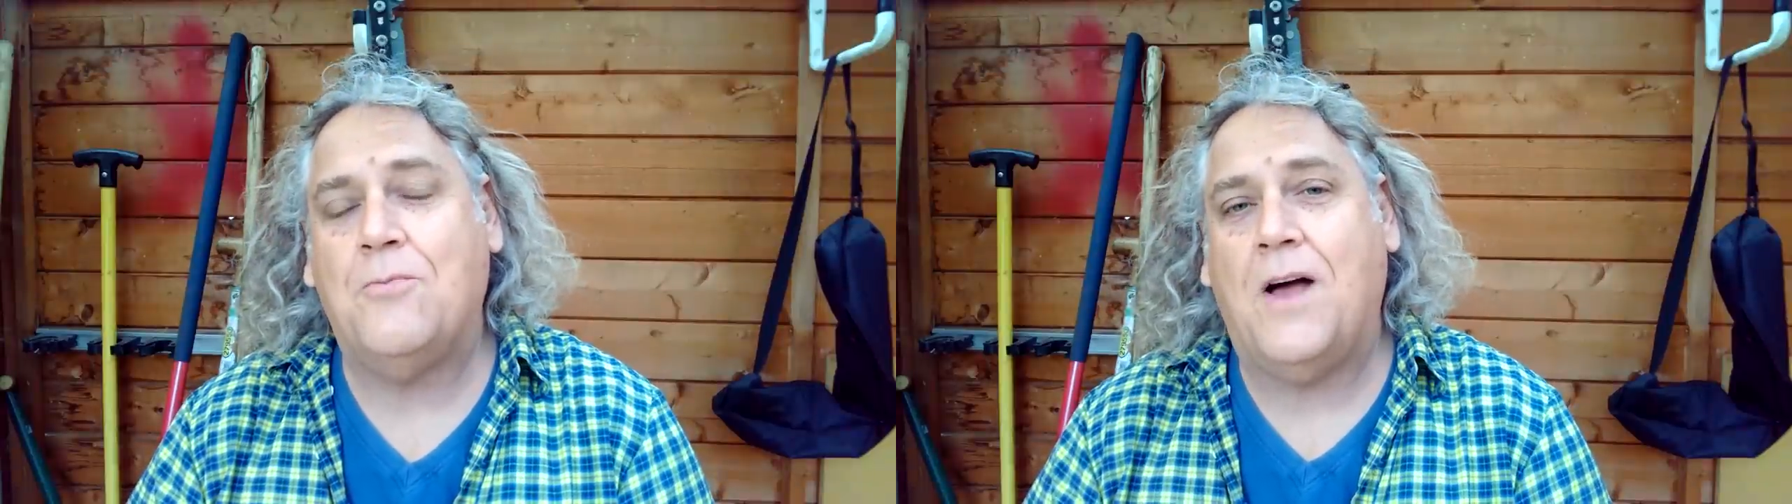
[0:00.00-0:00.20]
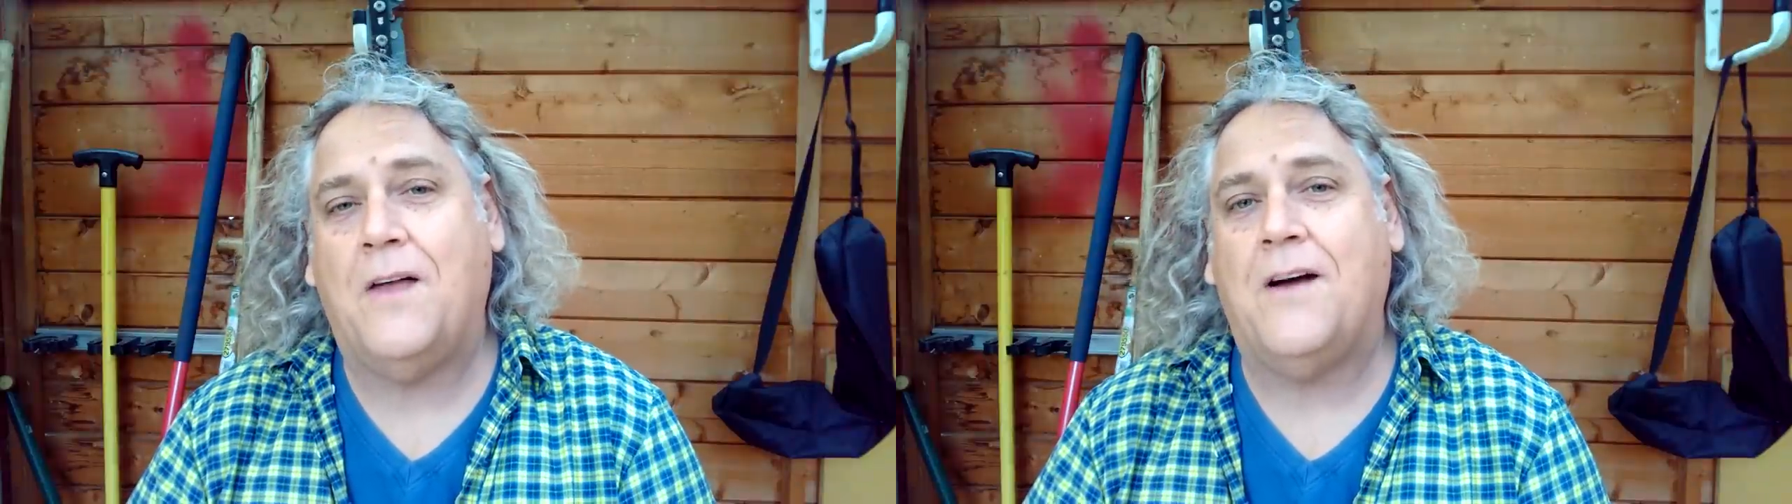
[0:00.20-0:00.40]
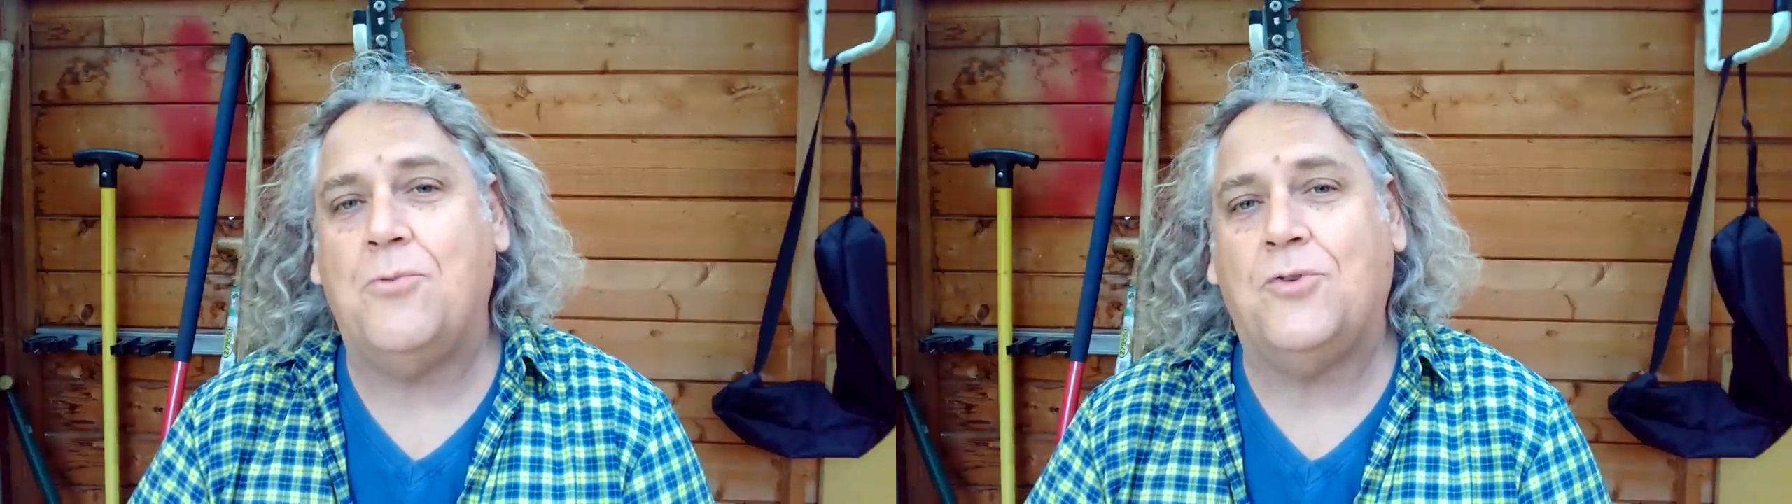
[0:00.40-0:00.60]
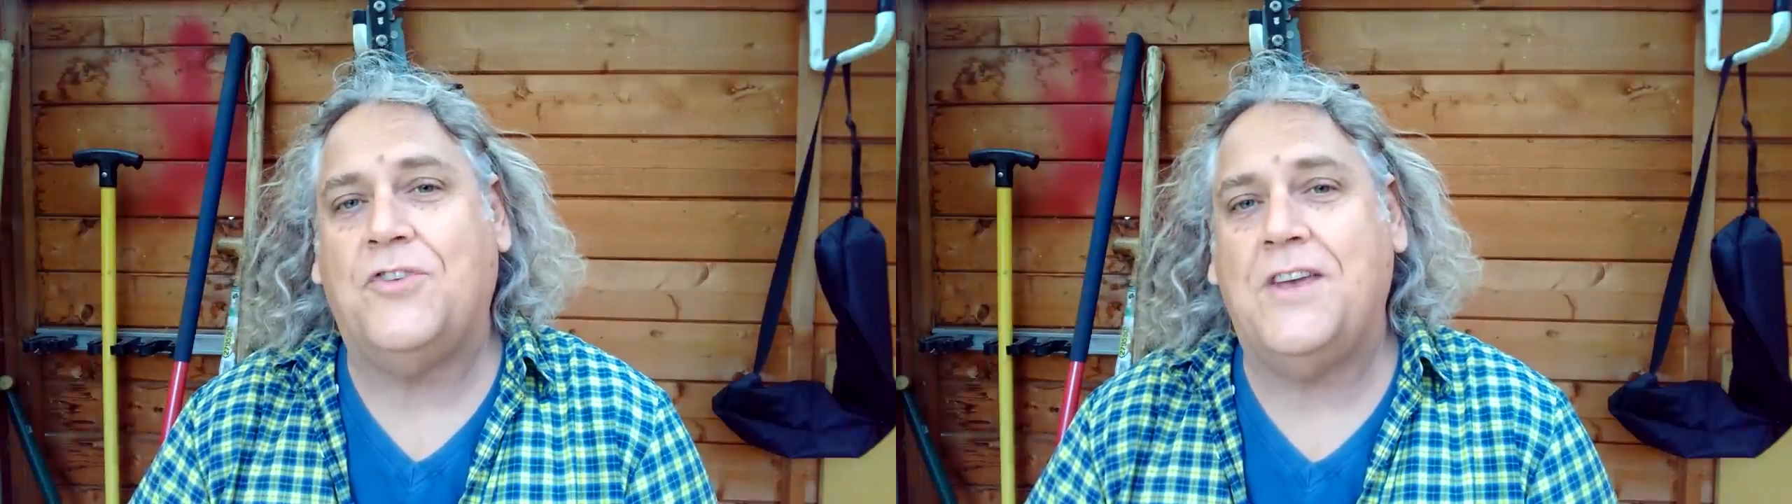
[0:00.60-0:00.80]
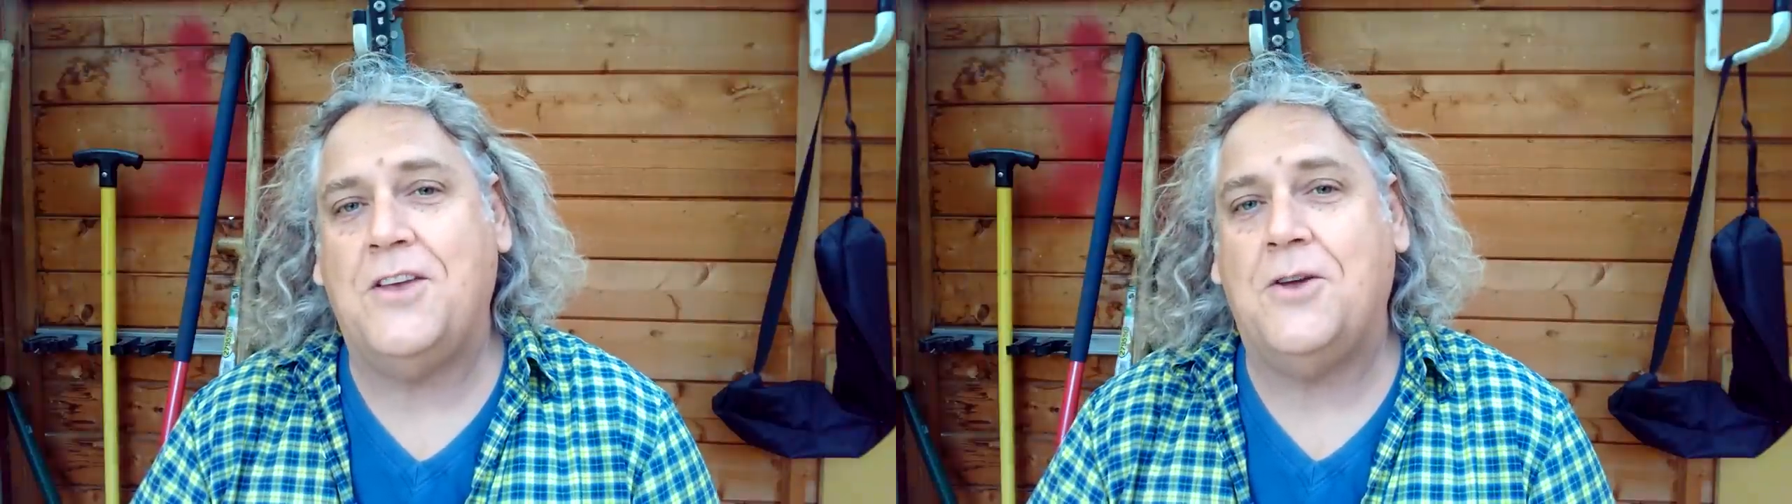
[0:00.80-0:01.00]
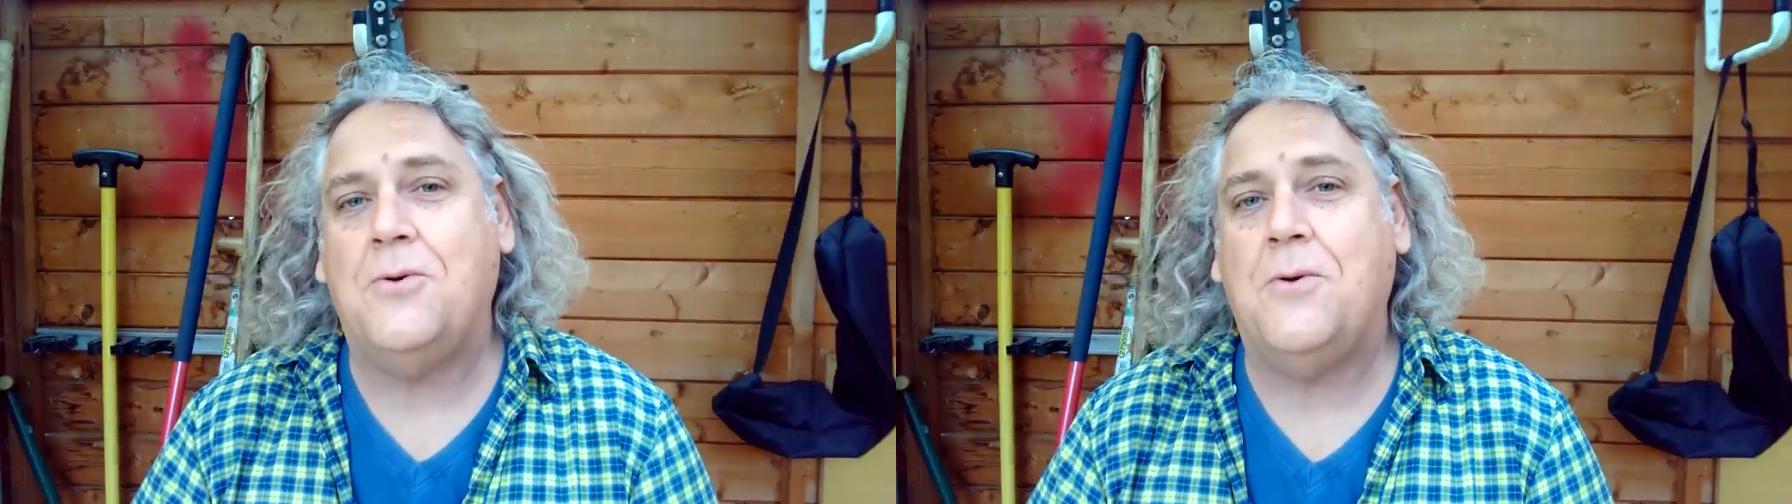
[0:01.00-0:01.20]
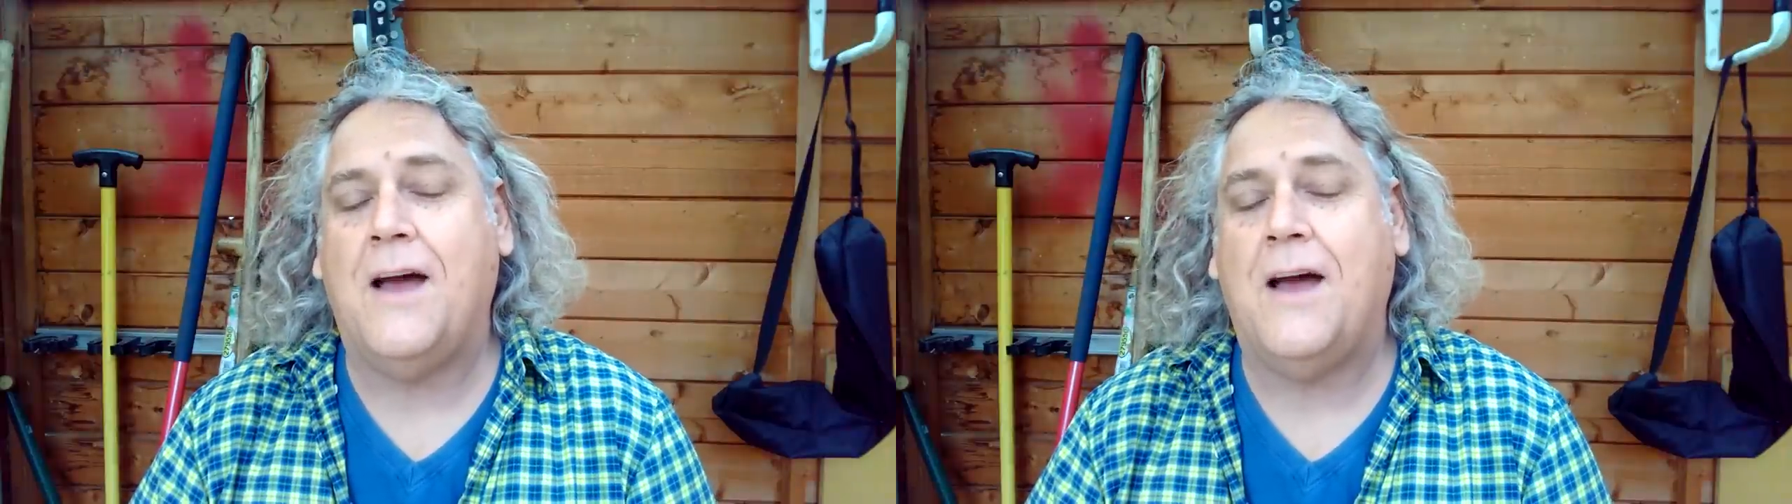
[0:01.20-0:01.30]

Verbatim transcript: and I will see you